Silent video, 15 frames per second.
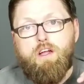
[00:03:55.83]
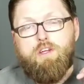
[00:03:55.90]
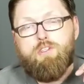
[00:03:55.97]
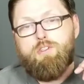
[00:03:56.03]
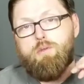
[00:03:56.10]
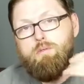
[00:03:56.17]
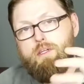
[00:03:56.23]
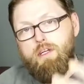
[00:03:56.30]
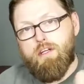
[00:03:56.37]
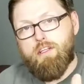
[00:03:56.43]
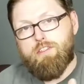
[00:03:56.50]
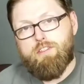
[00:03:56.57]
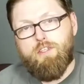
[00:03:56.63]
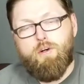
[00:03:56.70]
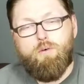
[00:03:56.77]
So I'm
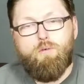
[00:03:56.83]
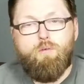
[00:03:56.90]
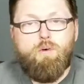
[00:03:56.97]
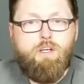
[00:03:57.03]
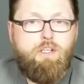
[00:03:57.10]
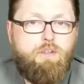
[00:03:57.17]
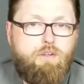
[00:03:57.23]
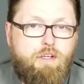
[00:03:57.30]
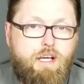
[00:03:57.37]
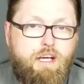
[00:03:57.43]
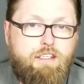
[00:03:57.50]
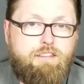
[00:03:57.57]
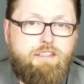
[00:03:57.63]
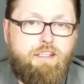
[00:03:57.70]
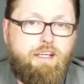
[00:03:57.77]
curious though, what do you
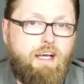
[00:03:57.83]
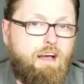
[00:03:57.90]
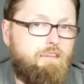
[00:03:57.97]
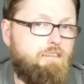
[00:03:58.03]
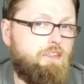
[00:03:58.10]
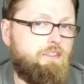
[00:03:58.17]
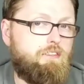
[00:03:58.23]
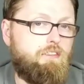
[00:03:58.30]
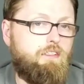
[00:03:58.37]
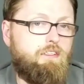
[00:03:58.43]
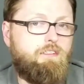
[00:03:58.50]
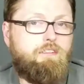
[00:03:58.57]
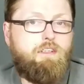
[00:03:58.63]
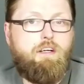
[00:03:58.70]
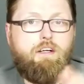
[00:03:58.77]
guys think? Obviously,
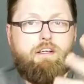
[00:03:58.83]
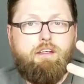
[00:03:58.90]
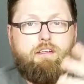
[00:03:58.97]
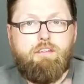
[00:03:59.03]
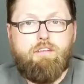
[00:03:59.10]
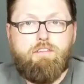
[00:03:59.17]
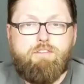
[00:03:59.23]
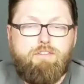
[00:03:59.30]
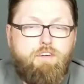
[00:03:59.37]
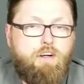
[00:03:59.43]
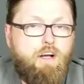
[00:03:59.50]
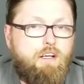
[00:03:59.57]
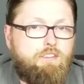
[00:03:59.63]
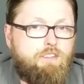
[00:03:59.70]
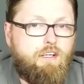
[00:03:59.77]
starting for
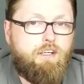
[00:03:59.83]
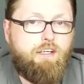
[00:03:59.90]
us, our